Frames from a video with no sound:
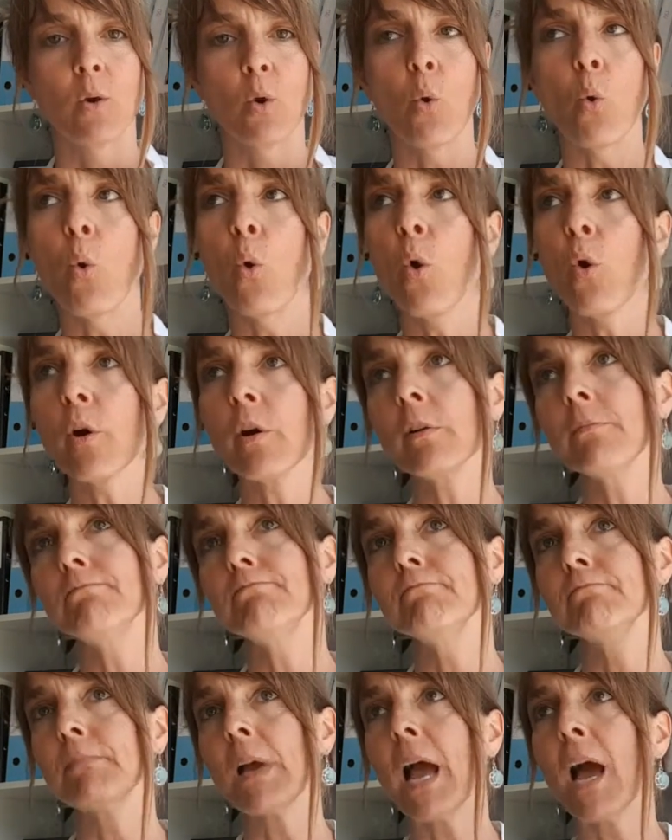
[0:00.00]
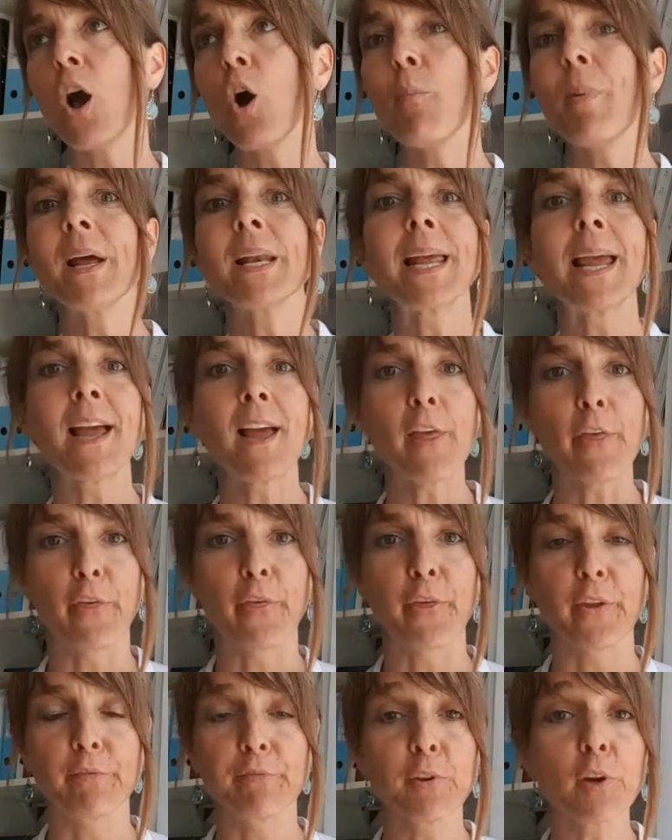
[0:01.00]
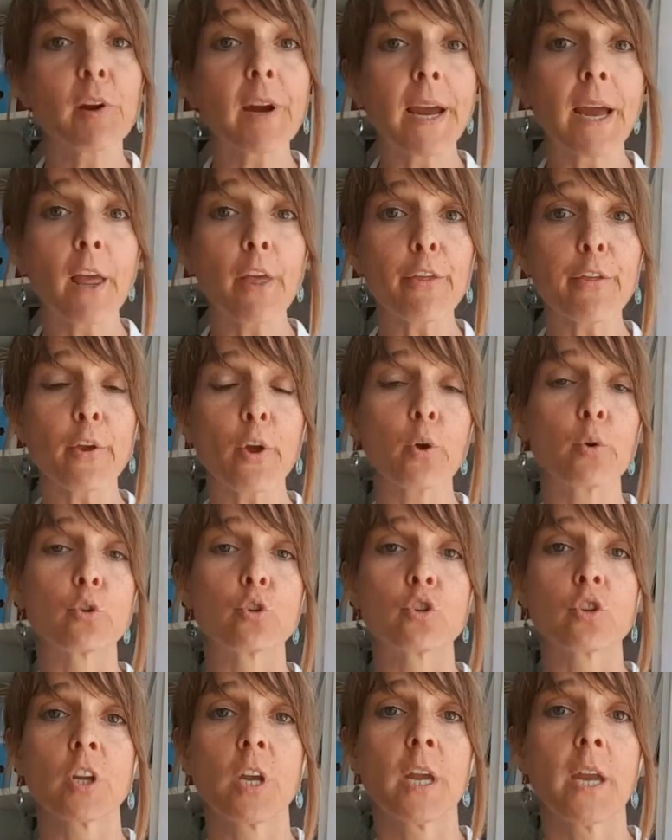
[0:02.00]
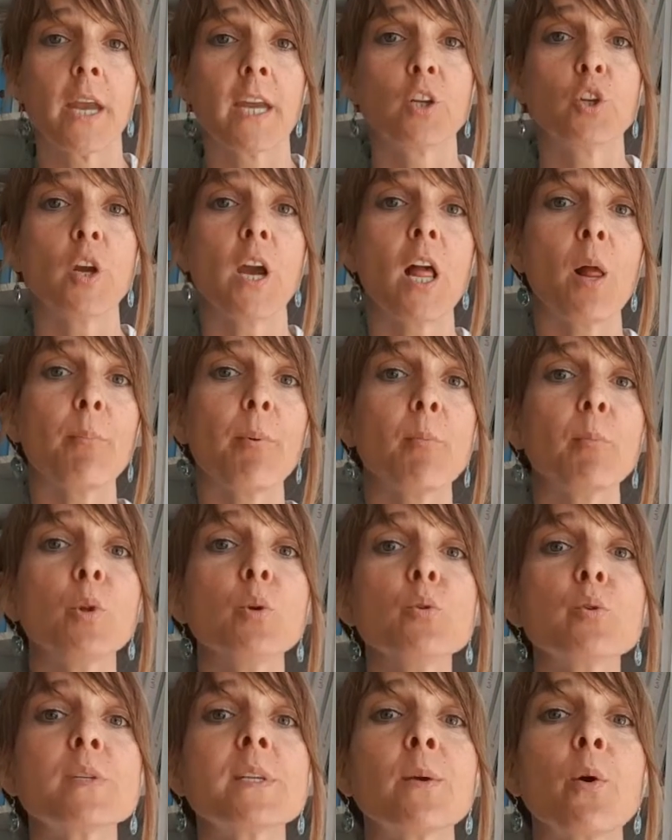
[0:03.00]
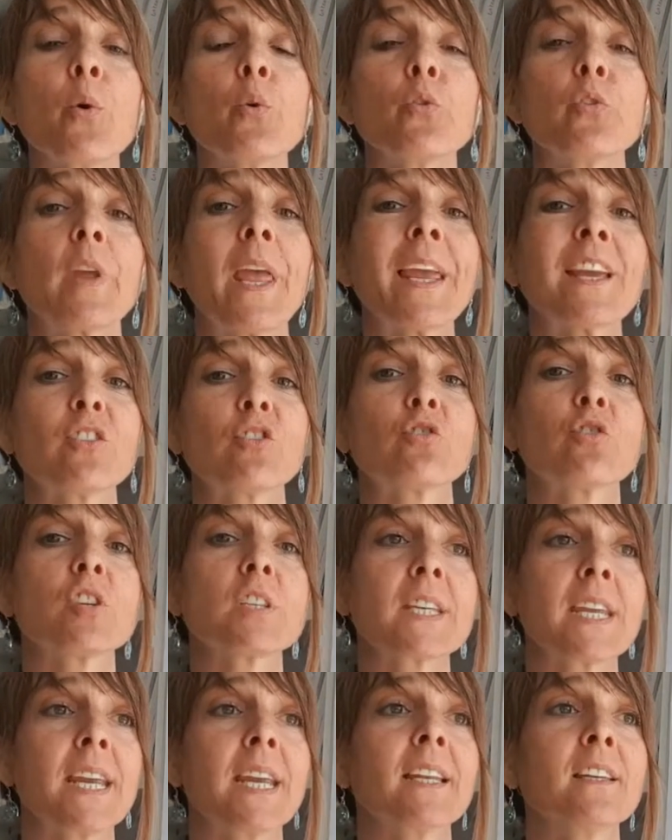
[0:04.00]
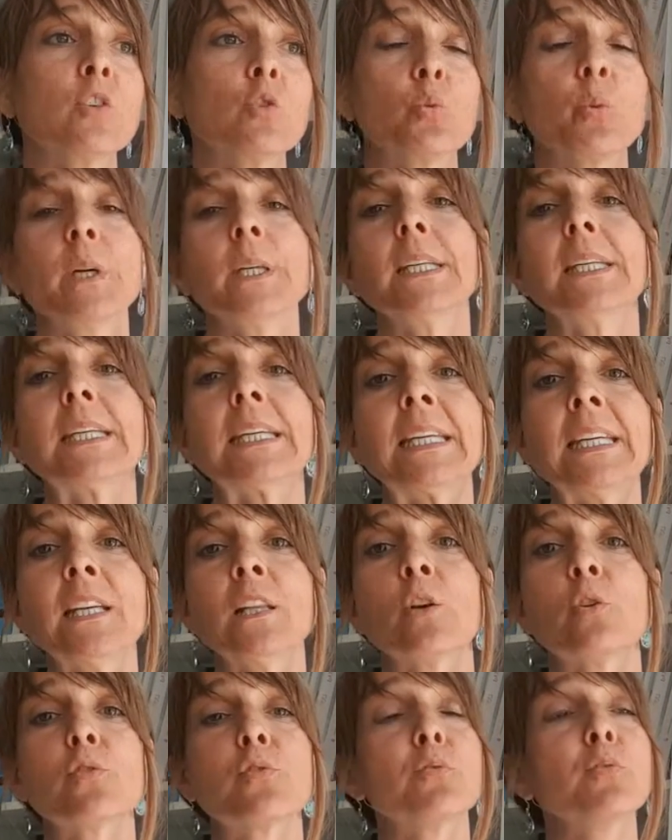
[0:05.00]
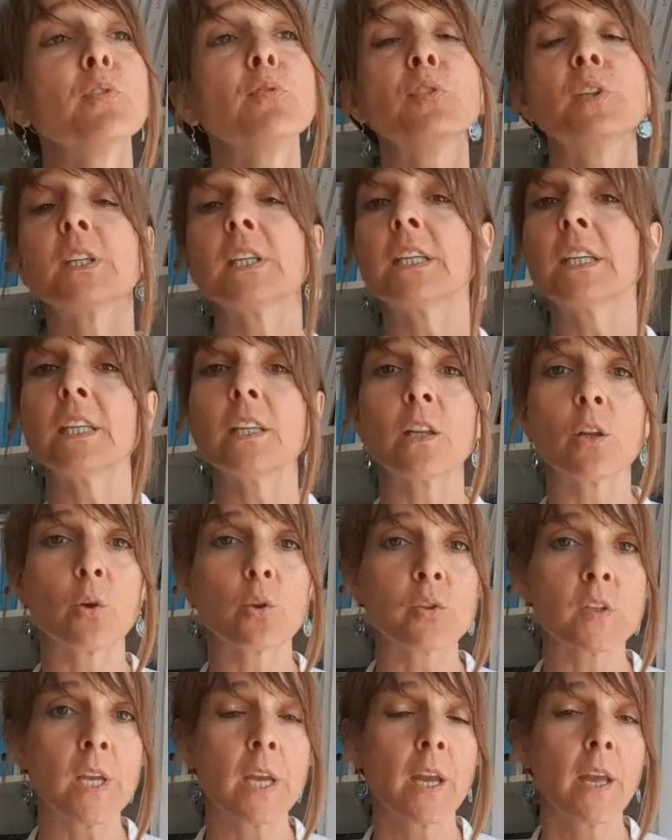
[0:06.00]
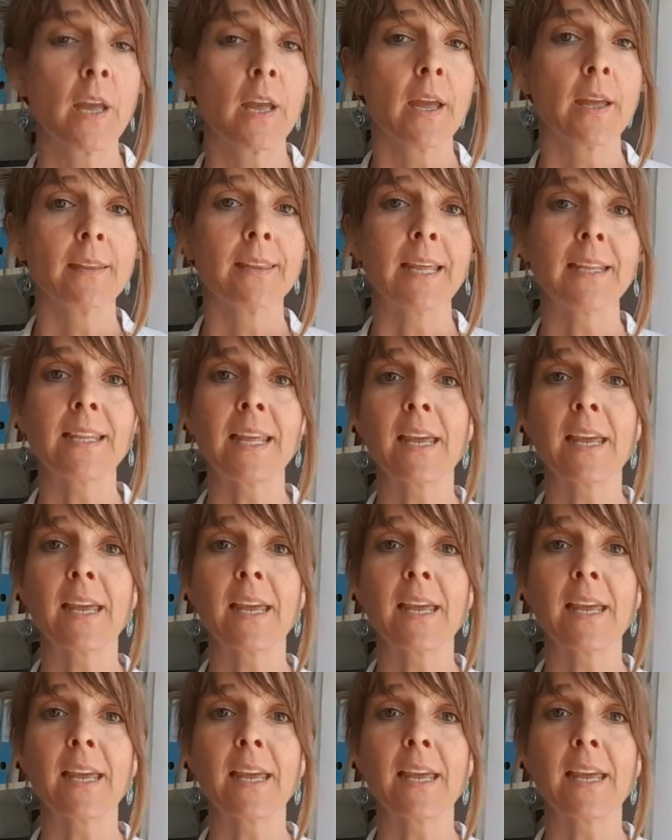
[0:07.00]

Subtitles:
Or how about health? If you're a health coach and you help them lose those extra 10, 20 kilos, 50 kilos that they